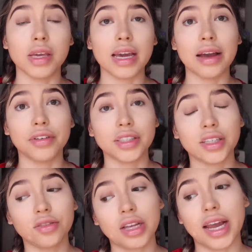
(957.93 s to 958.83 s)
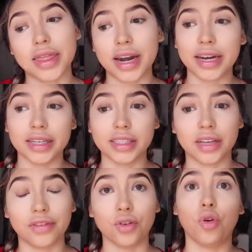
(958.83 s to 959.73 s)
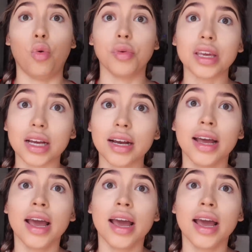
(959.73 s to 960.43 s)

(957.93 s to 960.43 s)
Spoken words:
me every single night. And then I did stay for a whole week.